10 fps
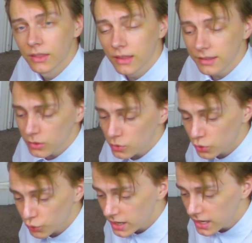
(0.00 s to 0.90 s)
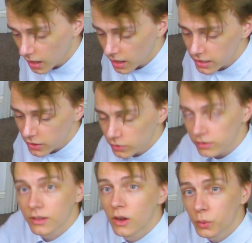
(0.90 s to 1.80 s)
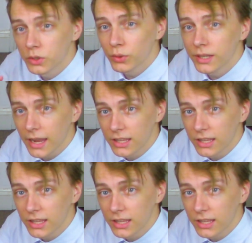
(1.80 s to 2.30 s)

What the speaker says: these little green icons, which regain